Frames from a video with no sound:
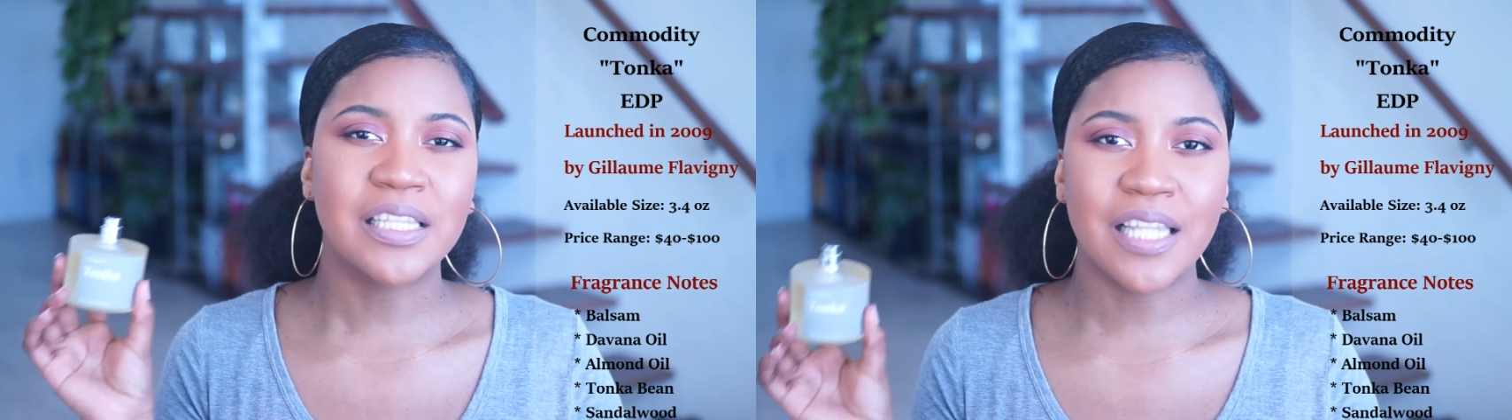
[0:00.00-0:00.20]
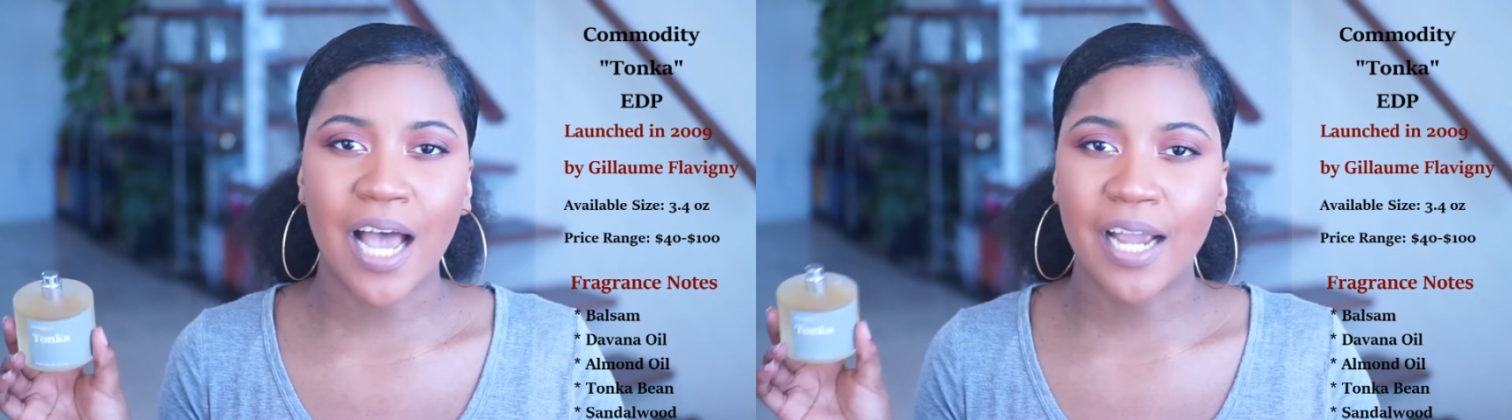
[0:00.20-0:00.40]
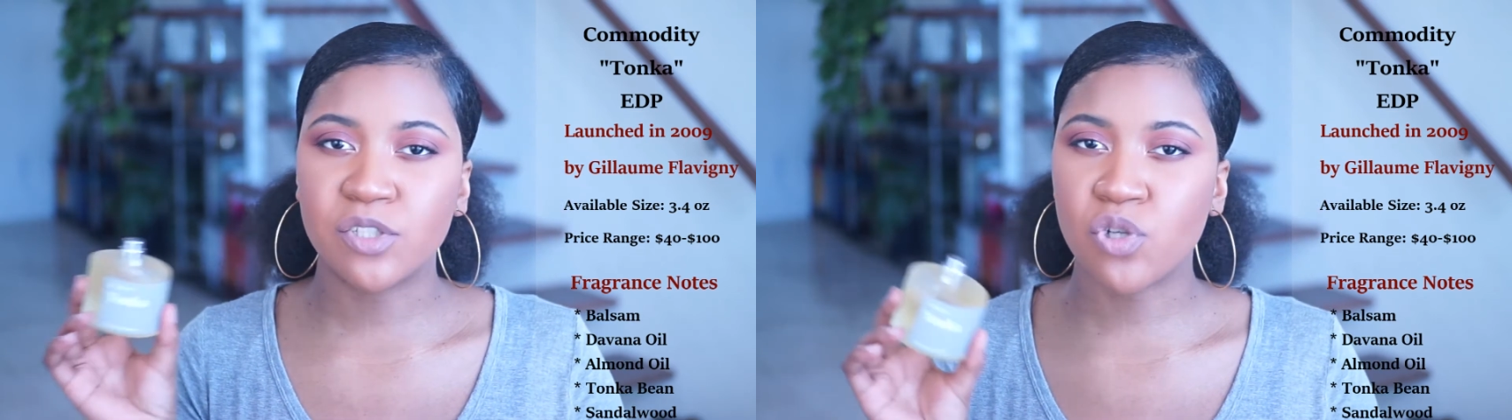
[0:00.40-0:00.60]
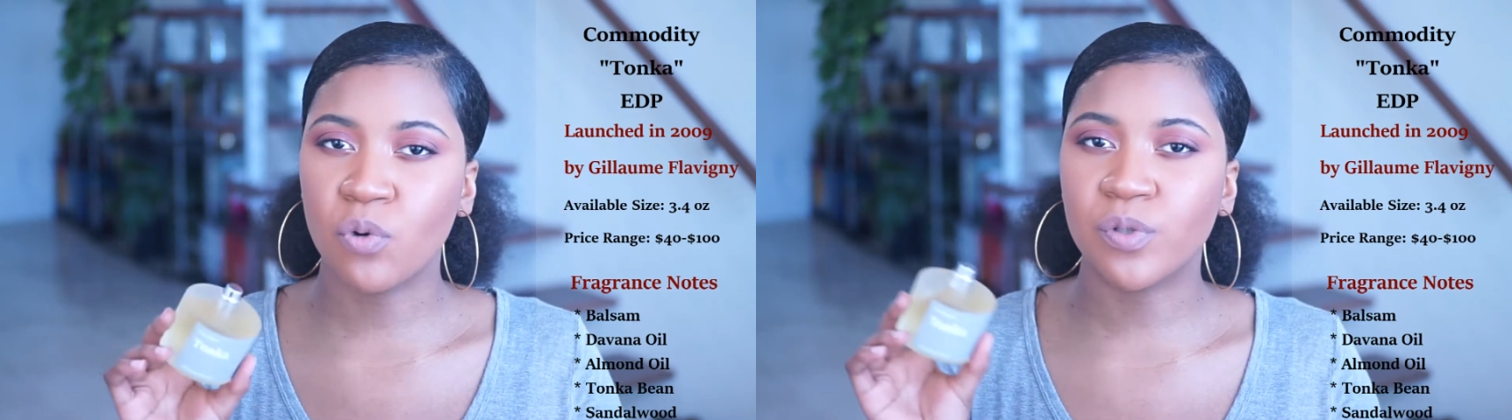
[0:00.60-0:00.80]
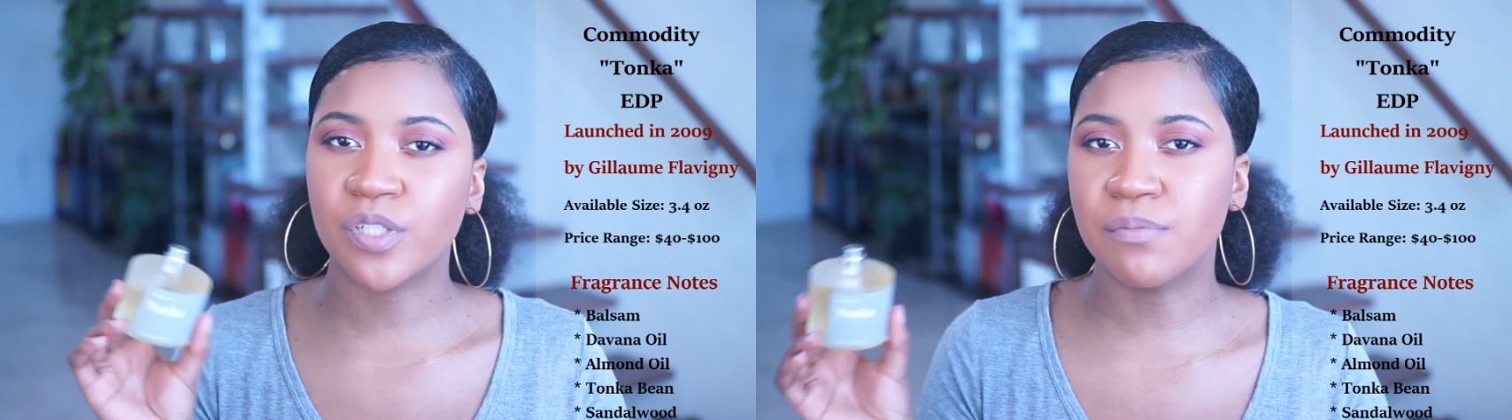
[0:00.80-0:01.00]
line
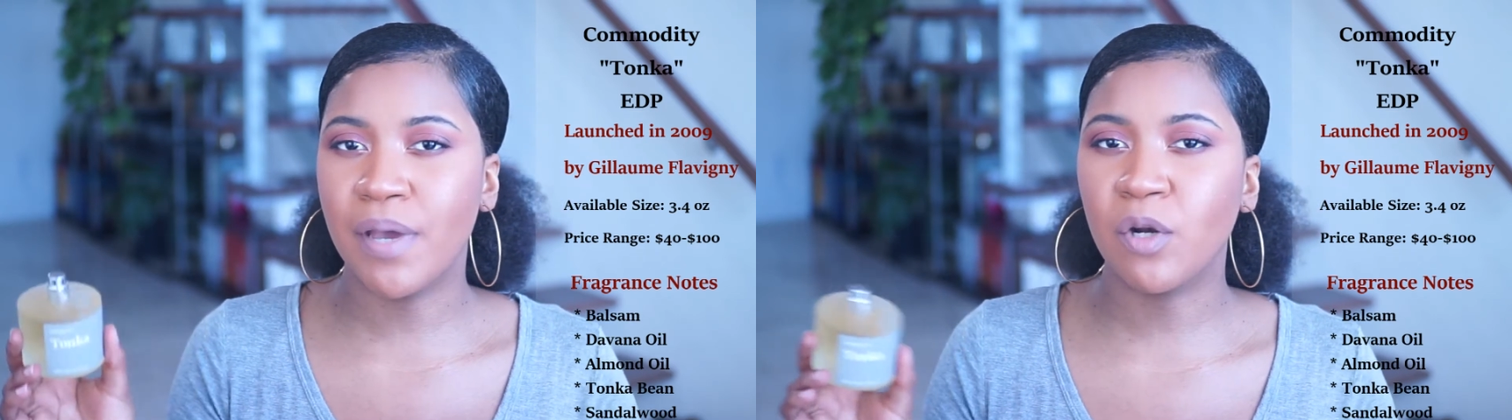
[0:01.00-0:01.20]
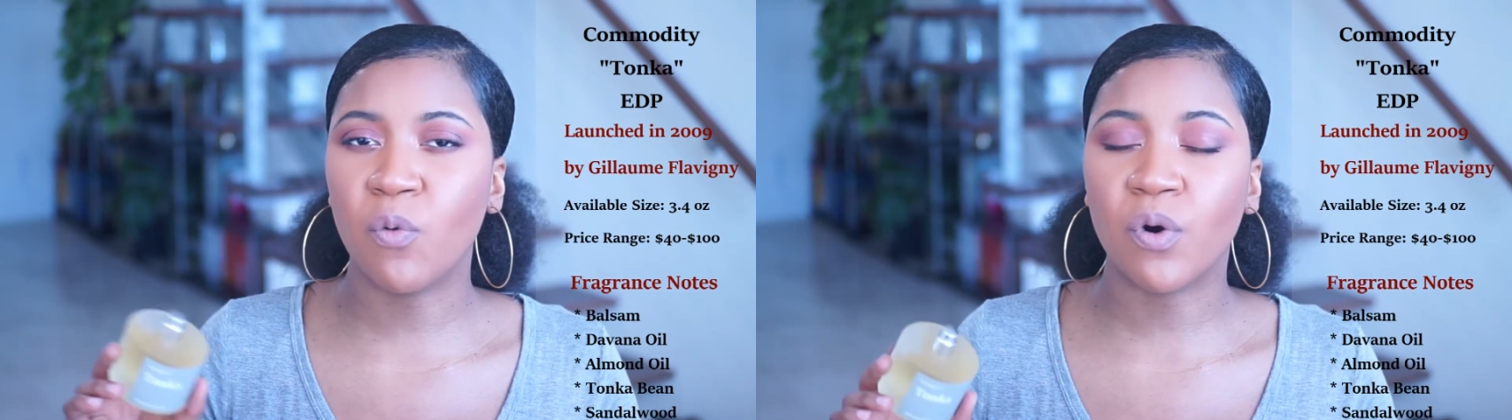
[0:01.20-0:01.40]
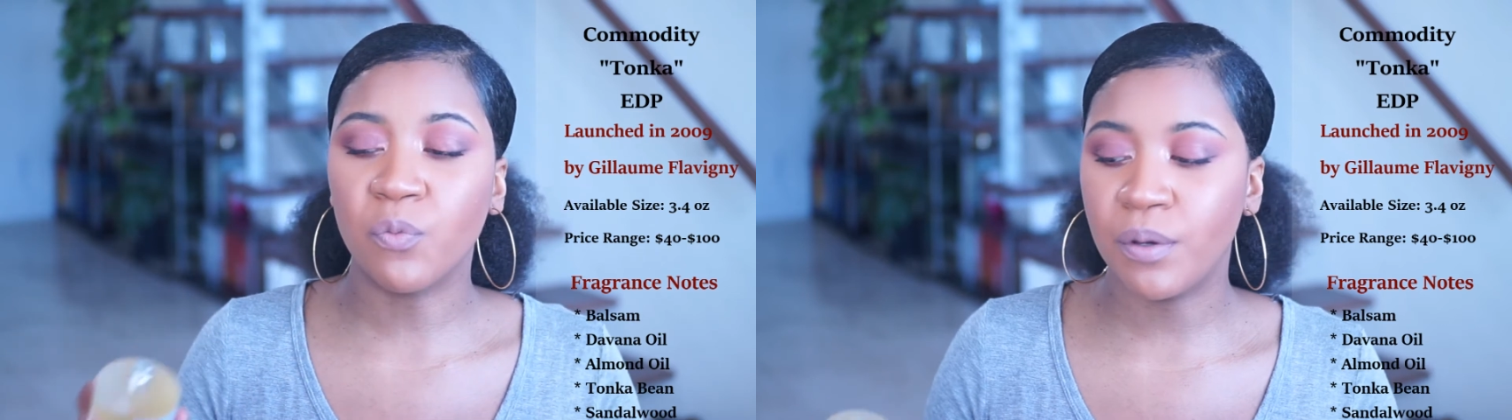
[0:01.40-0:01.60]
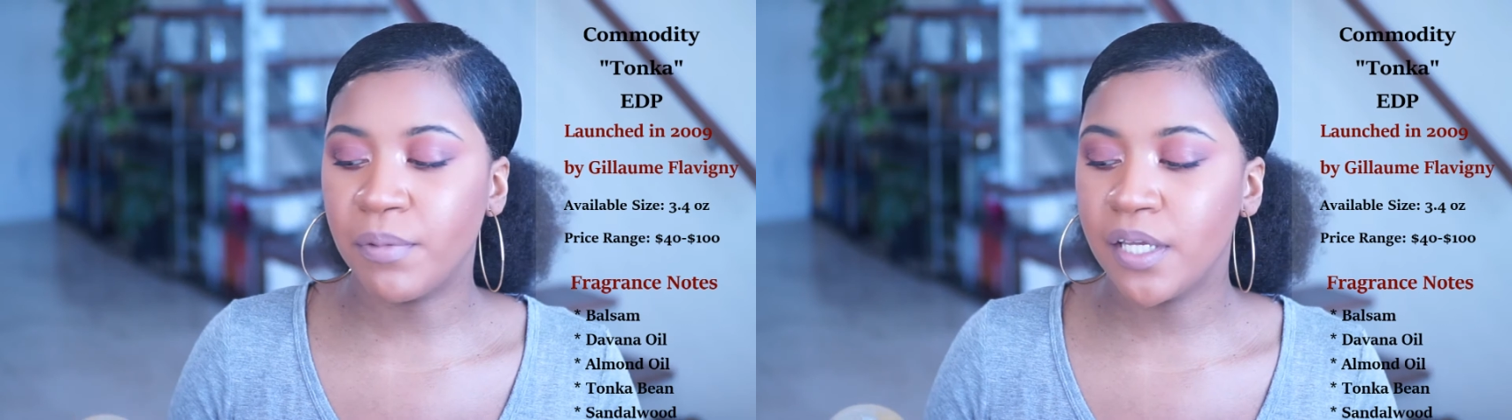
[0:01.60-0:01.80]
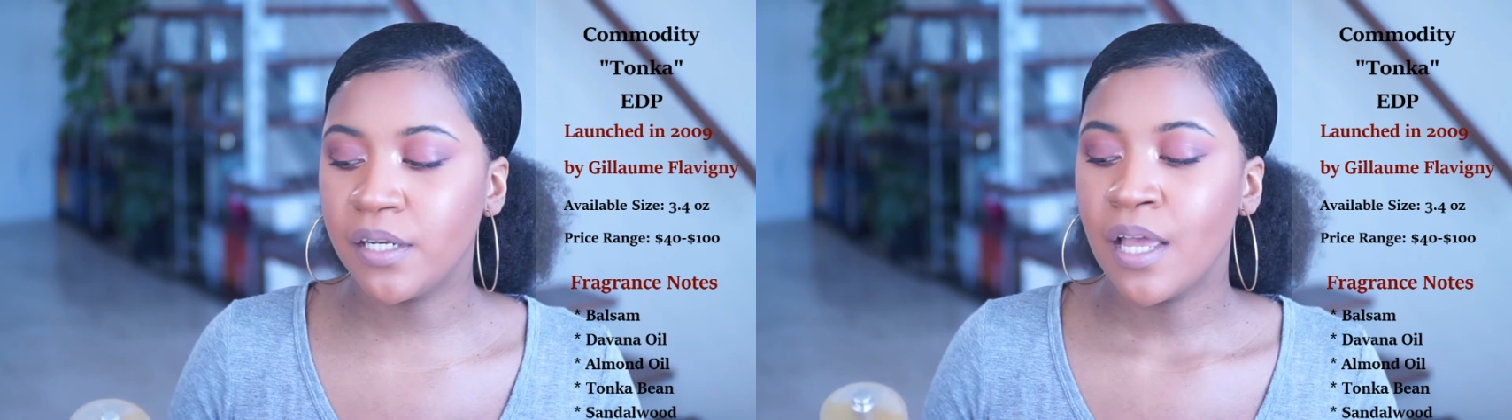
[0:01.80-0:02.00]
towards men or
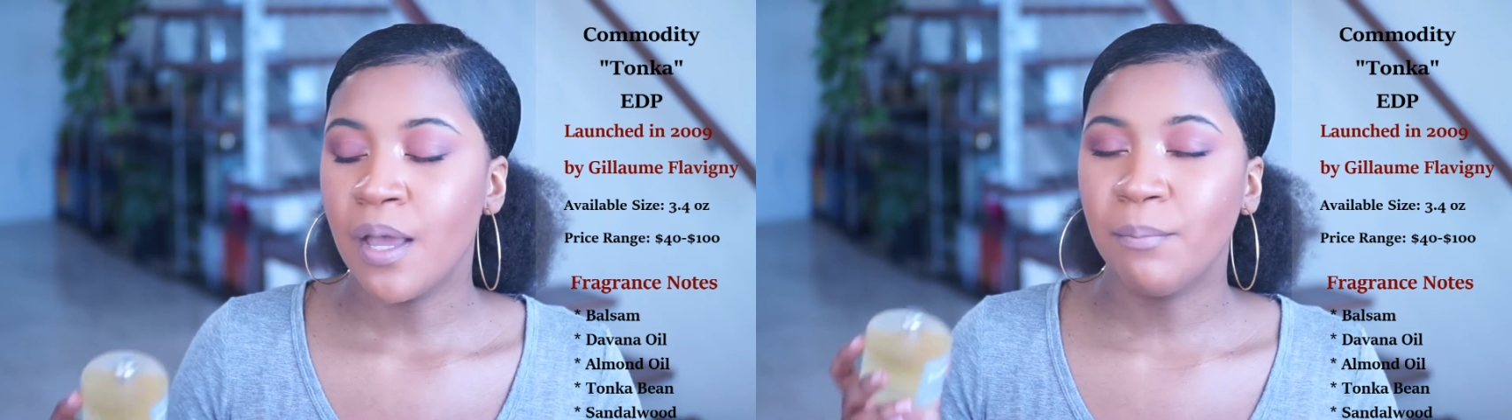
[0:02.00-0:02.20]
women,